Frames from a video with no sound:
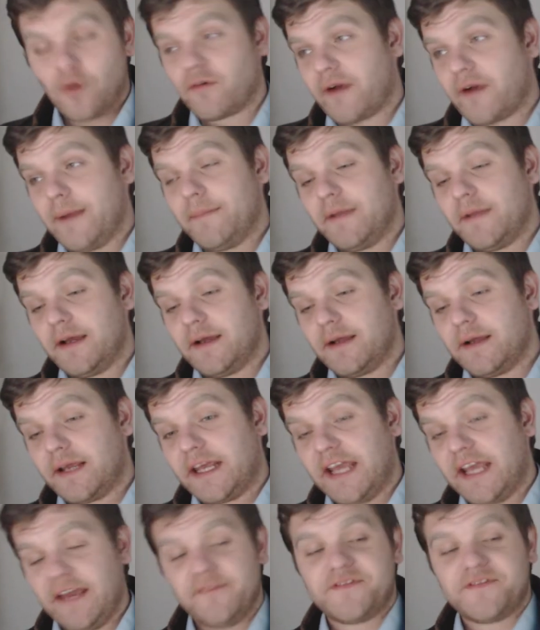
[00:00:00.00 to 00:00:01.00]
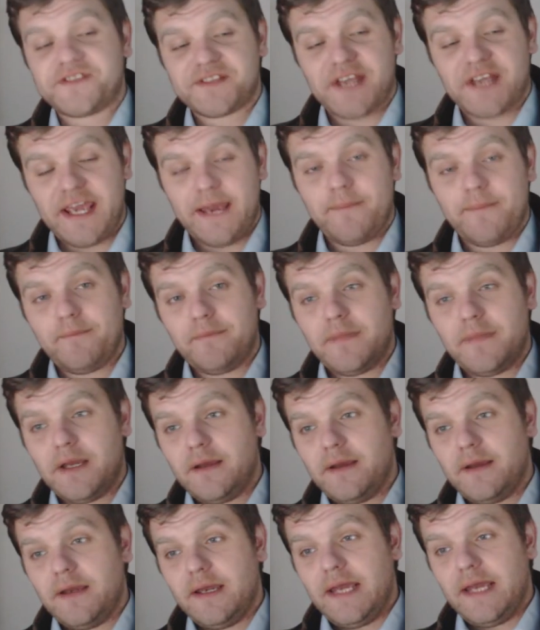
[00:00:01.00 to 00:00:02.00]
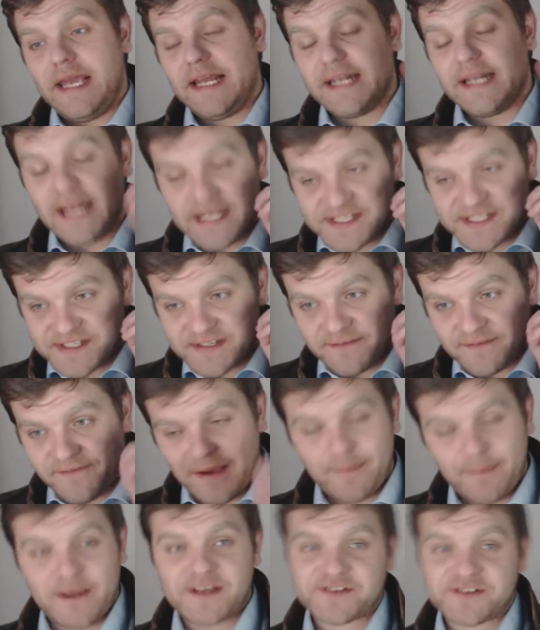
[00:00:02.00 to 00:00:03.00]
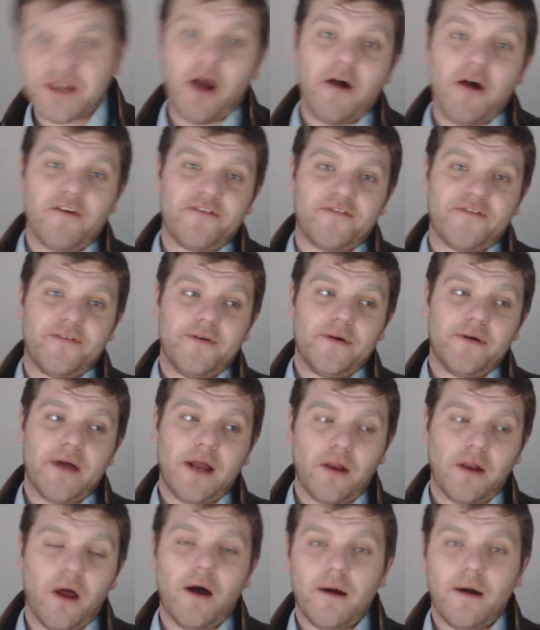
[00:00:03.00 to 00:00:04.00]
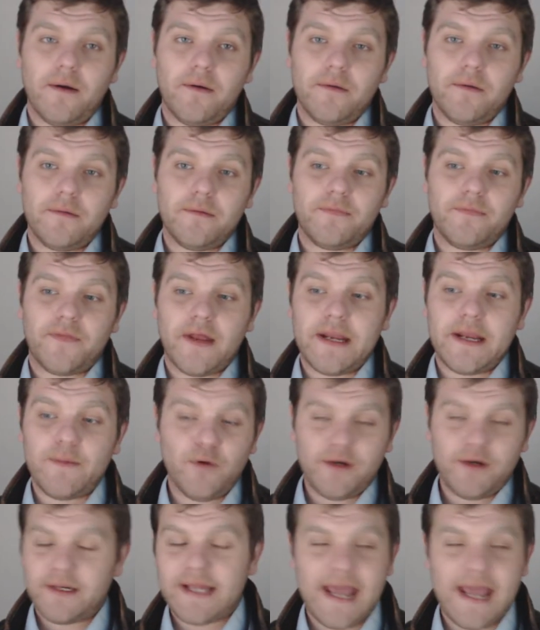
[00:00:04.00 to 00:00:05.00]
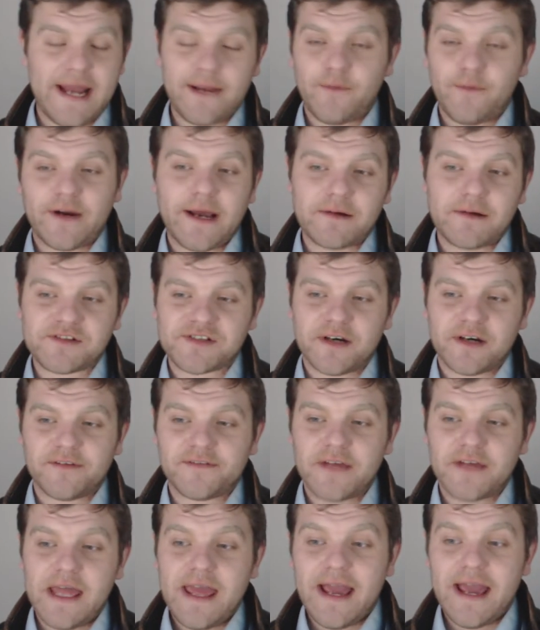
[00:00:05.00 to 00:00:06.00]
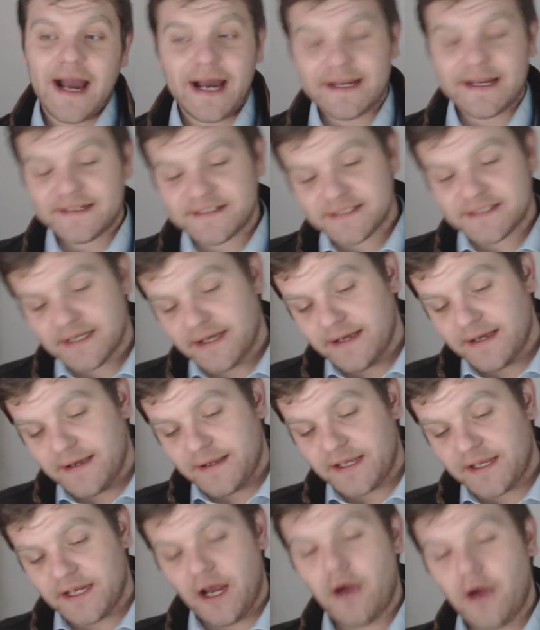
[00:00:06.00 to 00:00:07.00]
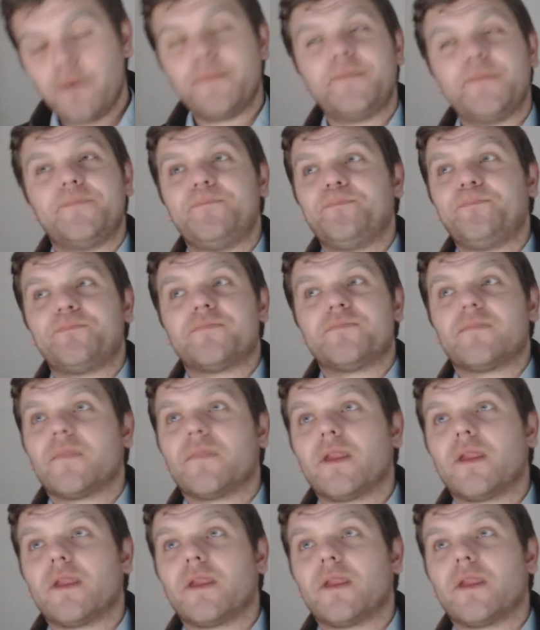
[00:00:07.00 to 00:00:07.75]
Fulgrim gives him he lets Fabius off a lot that he wouldn't let anyone else off, and you know